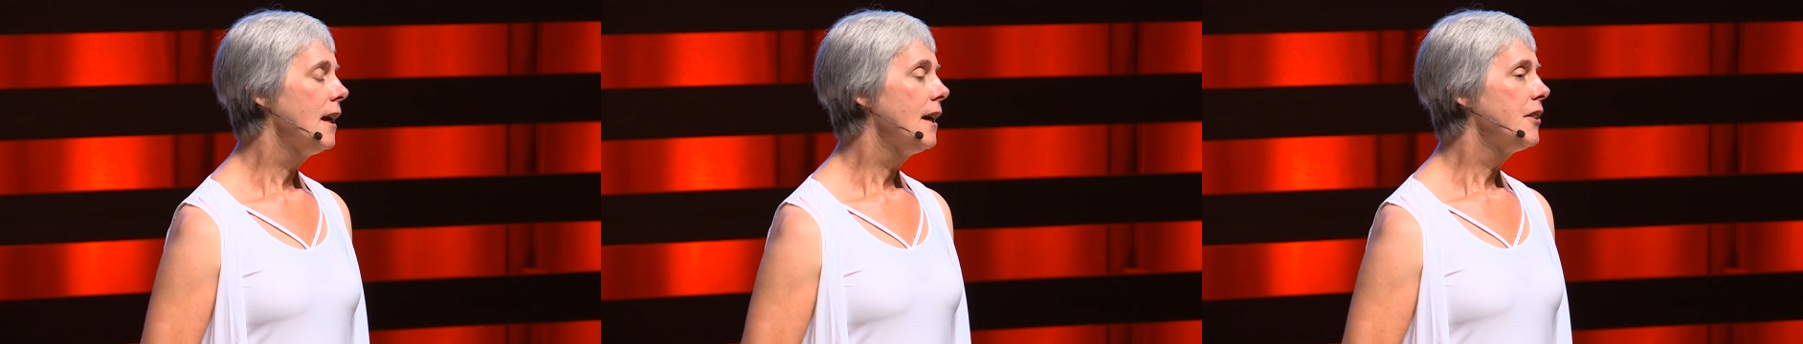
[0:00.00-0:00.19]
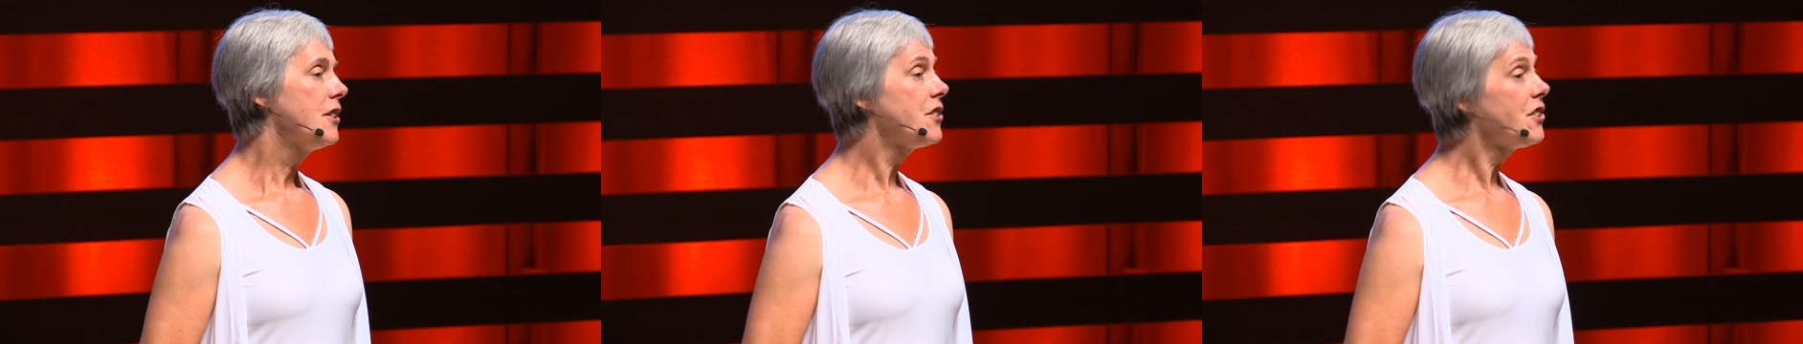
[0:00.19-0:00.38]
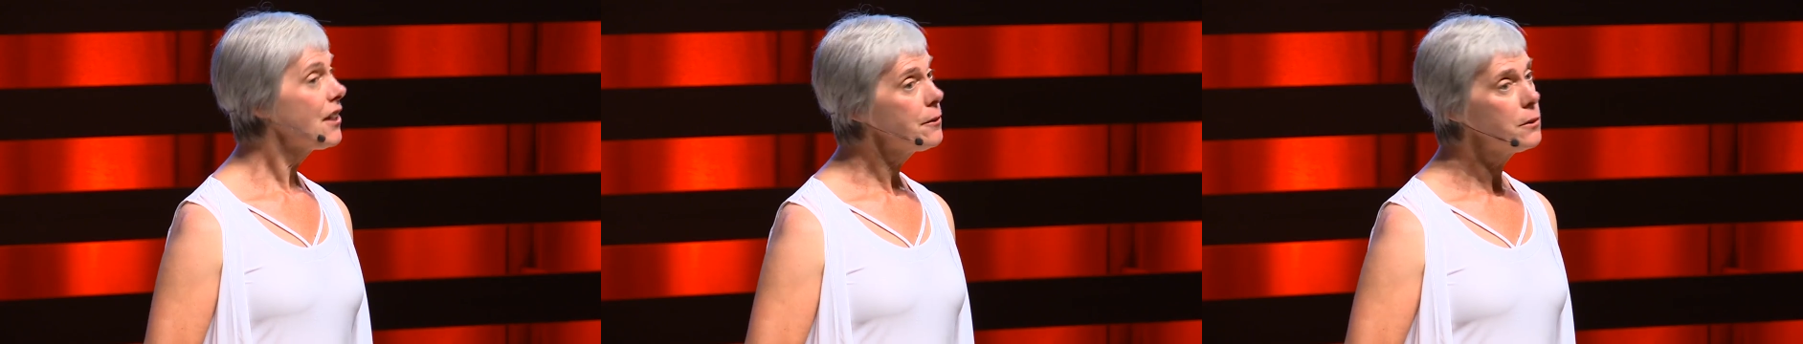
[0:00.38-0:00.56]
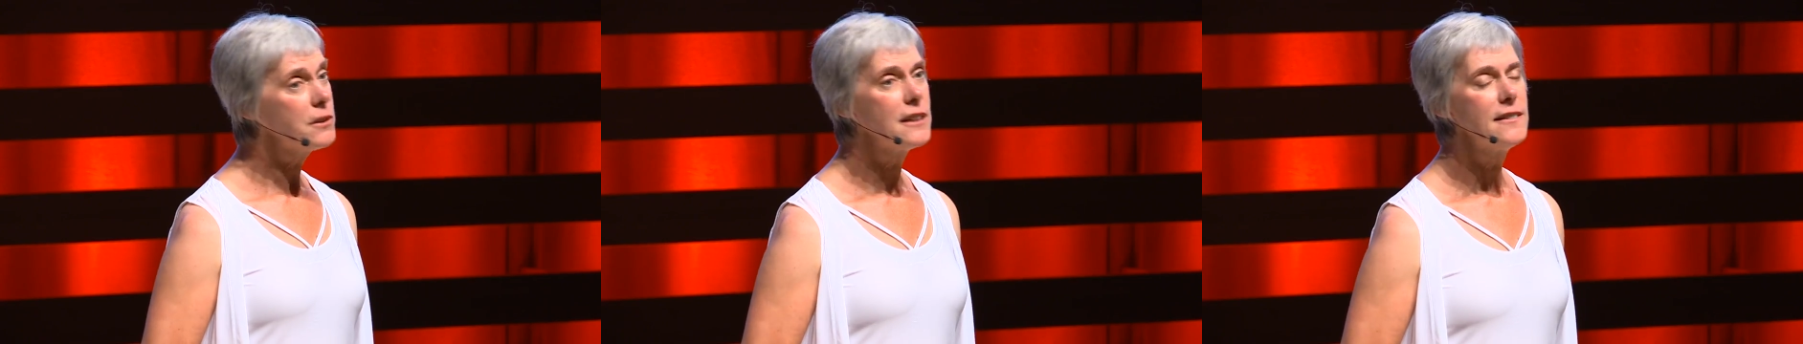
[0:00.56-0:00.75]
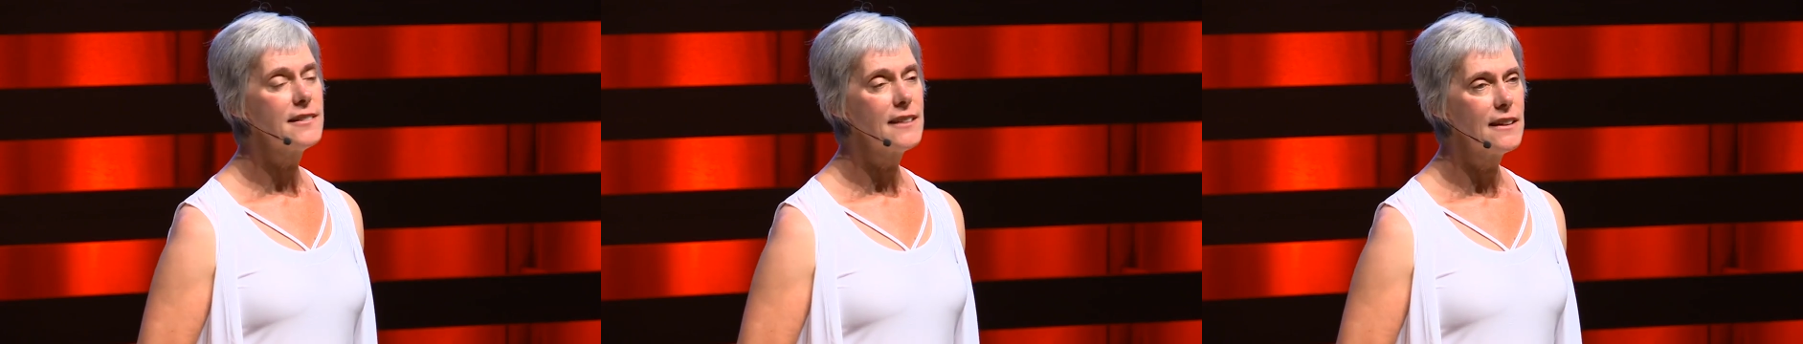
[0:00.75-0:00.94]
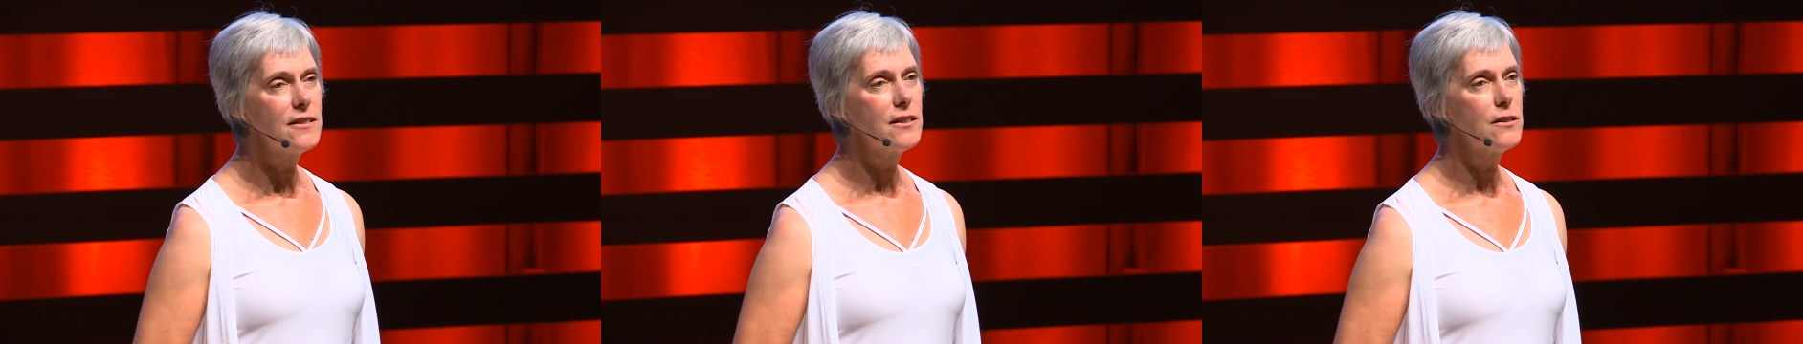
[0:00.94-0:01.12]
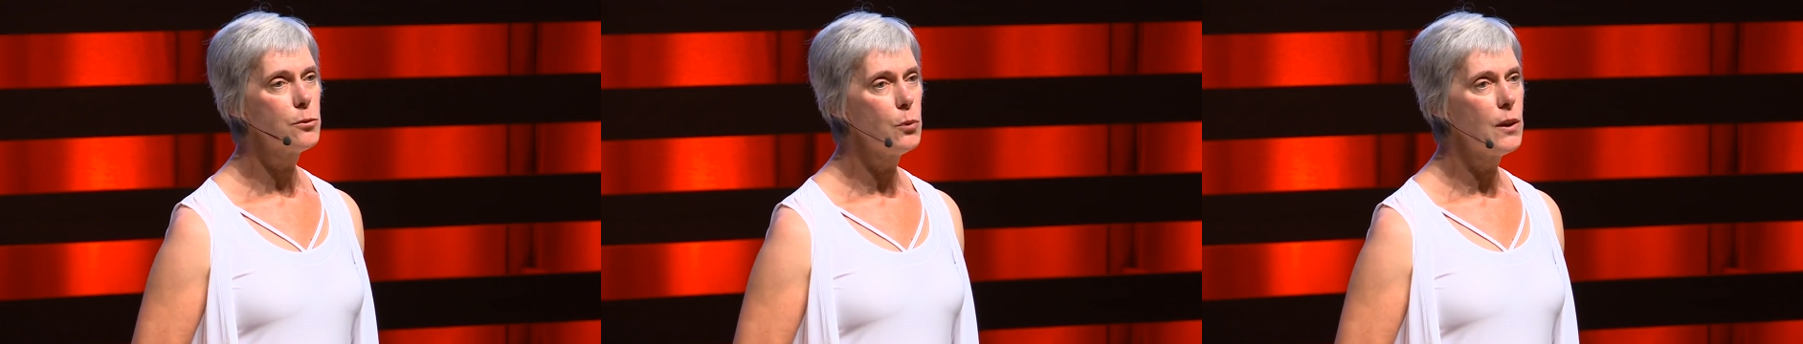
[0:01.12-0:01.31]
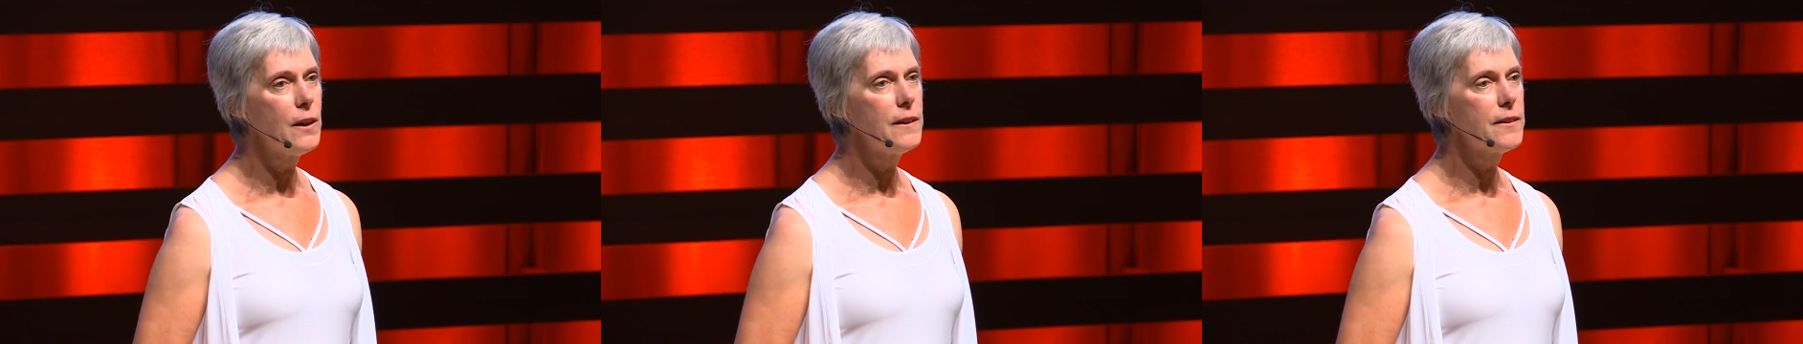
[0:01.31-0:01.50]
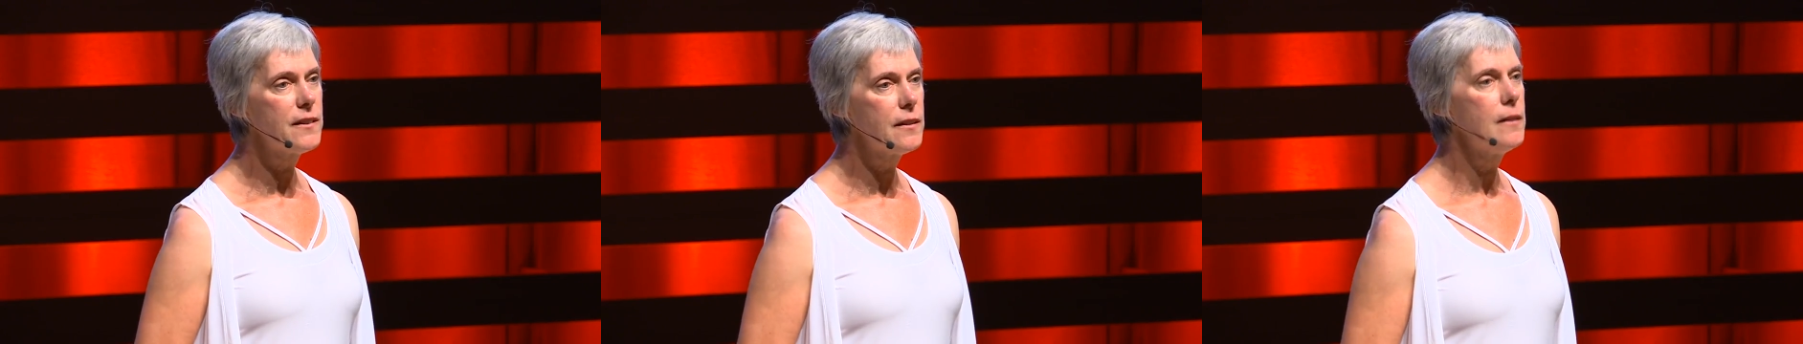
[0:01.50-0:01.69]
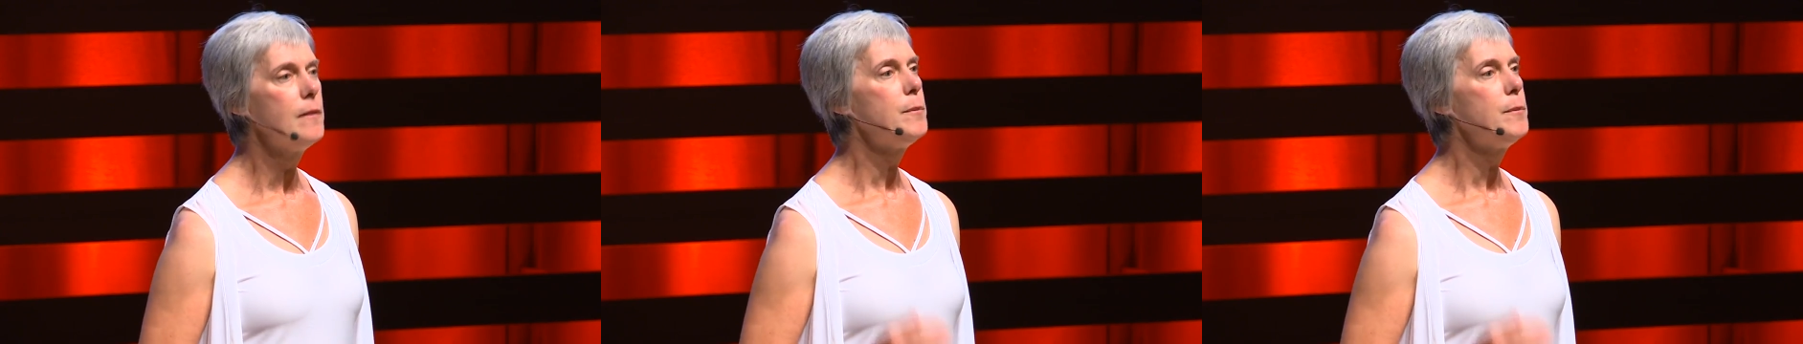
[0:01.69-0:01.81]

the general consensus was